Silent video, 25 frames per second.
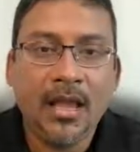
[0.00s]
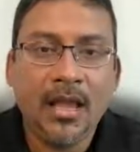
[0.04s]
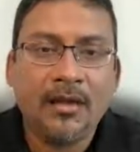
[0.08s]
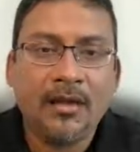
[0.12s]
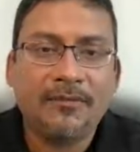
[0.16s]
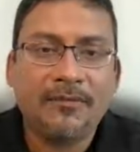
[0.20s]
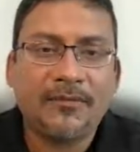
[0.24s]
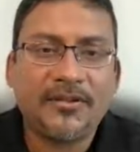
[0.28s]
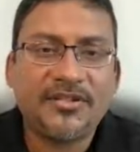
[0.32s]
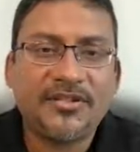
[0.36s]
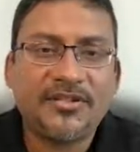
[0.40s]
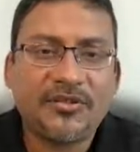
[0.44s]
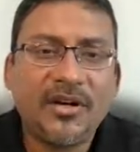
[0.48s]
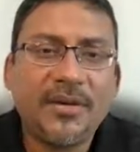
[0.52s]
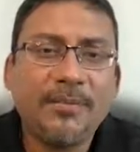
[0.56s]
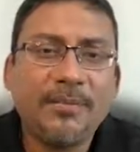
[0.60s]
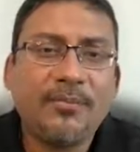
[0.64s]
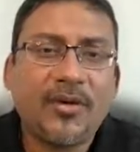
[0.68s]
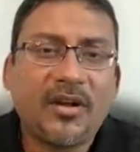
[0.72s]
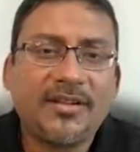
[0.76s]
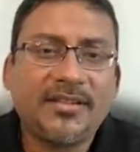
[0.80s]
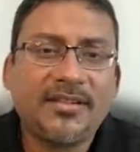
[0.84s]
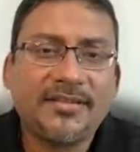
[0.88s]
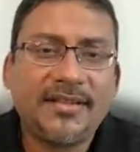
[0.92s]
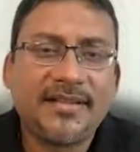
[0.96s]
For stream
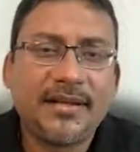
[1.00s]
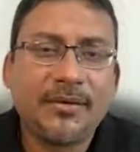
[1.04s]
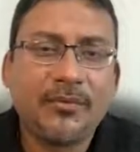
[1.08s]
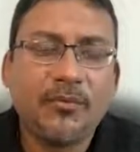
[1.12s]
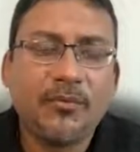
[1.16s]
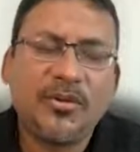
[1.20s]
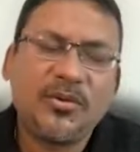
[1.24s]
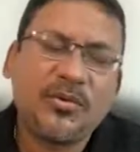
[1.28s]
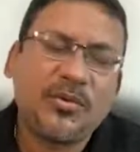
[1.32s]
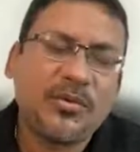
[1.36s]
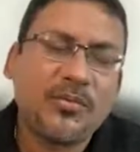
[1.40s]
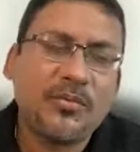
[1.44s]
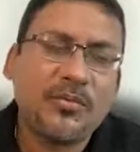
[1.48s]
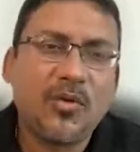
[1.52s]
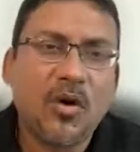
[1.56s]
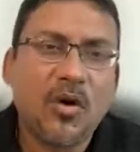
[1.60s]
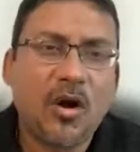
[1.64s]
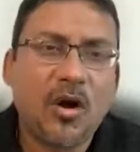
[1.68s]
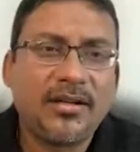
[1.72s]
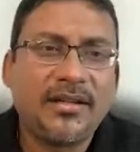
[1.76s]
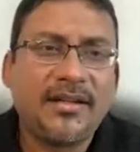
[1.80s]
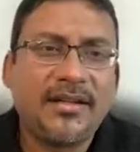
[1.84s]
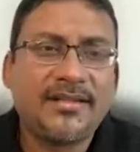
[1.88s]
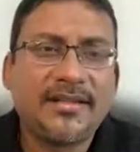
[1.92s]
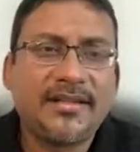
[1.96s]
processing, which we would
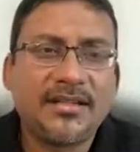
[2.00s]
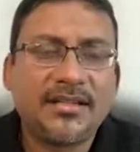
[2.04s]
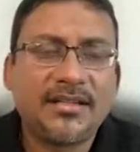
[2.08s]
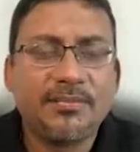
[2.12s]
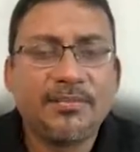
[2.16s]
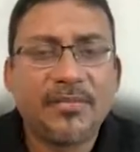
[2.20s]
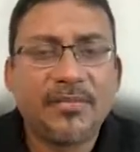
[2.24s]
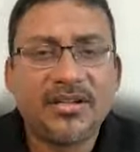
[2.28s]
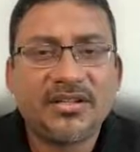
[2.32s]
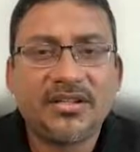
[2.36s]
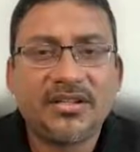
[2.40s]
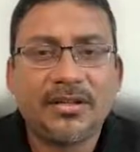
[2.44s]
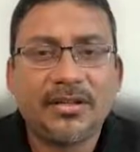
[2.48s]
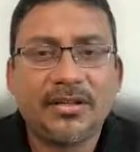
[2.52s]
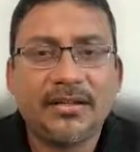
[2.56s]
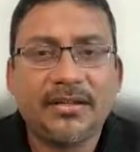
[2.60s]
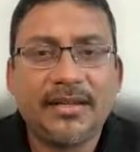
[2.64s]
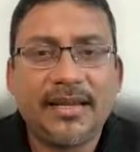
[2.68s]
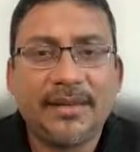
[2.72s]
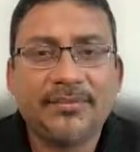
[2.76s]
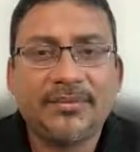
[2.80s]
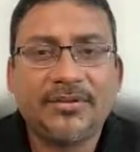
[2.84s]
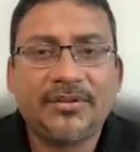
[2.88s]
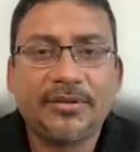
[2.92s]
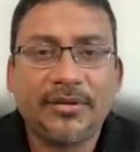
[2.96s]
not discuss much in
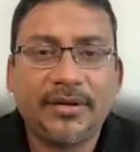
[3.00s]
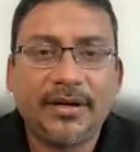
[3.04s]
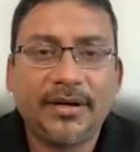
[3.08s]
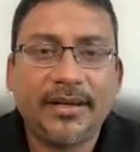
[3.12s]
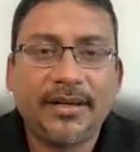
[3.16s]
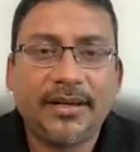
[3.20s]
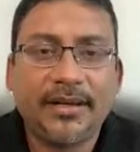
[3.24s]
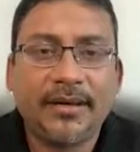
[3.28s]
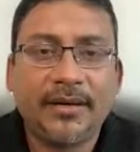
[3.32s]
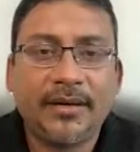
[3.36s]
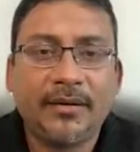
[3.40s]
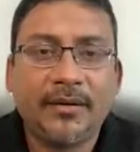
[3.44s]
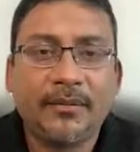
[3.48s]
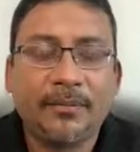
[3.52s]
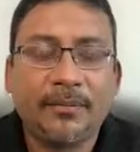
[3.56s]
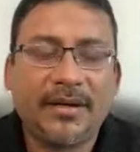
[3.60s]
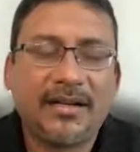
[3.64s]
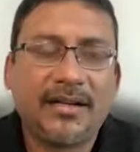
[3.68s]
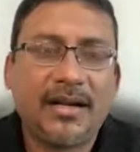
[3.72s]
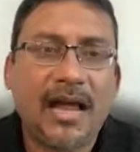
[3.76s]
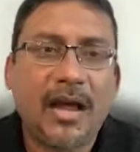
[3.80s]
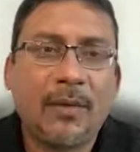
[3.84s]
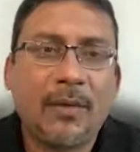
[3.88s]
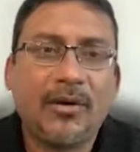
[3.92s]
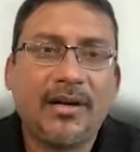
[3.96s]
depth today,
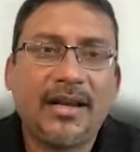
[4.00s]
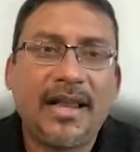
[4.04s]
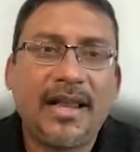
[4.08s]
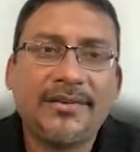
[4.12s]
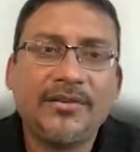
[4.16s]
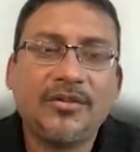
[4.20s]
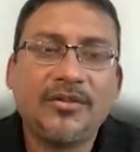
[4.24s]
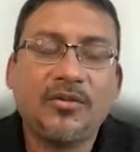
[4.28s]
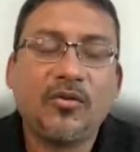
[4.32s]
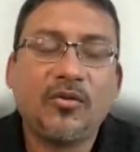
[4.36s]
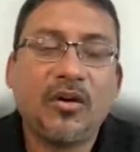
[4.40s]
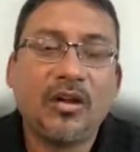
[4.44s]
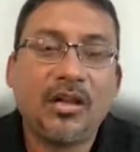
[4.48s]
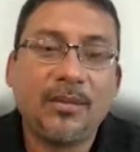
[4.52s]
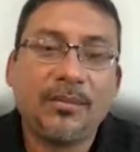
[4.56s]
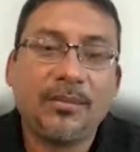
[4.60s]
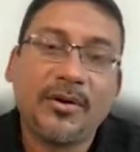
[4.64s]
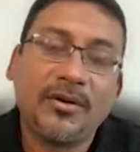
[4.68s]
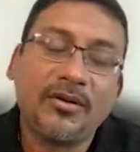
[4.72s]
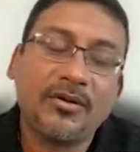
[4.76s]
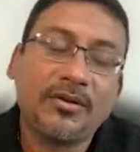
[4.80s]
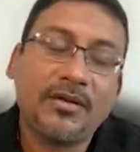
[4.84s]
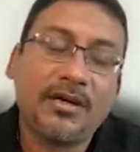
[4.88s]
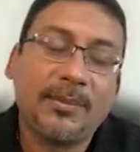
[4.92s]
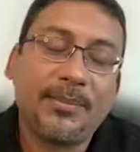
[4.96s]
but I would like to call
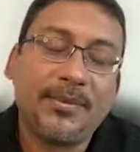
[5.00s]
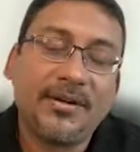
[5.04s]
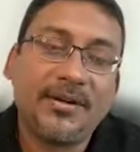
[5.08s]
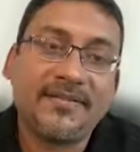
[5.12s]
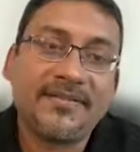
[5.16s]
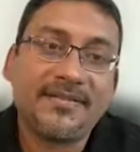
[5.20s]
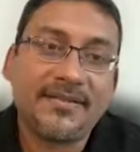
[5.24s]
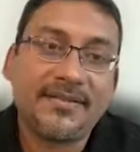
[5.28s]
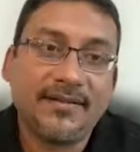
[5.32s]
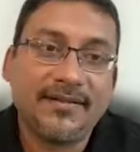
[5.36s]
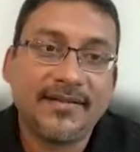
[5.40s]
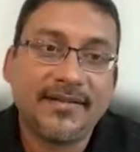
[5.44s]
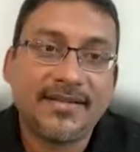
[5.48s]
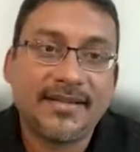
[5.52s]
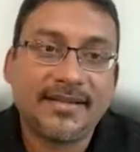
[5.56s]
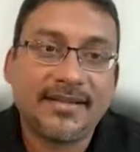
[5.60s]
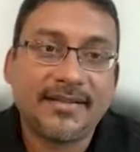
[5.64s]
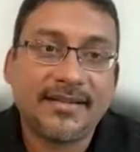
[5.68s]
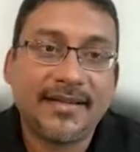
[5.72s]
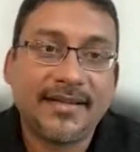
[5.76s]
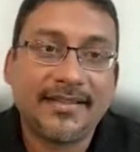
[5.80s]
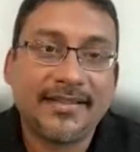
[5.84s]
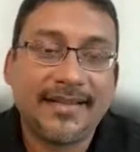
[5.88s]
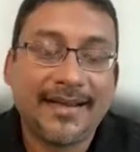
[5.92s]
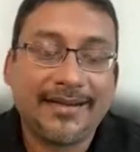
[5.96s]
upon a couple of
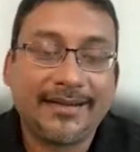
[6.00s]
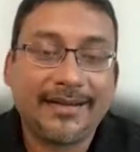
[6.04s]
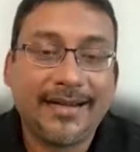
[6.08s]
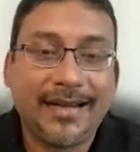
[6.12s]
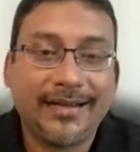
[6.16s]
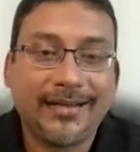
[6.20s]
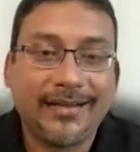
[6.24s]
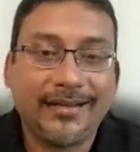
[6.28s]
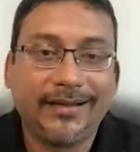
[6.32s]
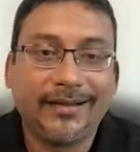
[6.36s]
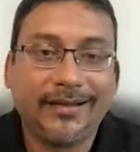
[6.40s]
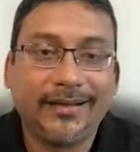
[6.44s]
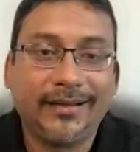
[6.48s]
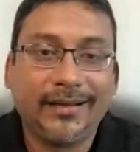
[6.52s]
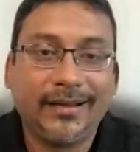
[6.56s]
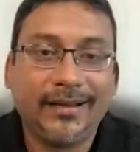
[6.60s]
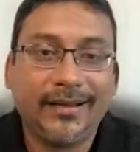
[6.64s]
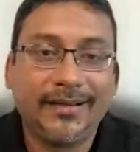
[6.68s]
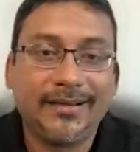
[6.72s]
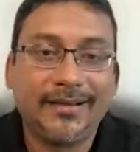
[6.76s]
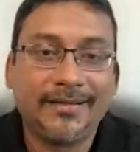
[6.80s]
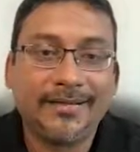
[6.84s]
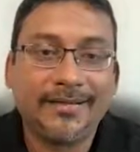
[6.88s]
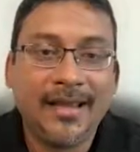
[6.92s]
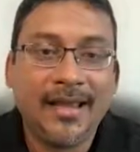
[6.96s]
services in that category,
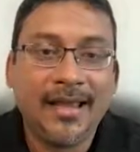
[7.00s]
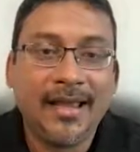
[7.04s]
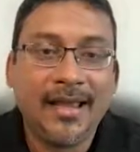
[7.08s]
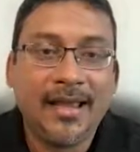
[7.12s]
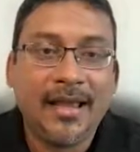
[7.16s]
is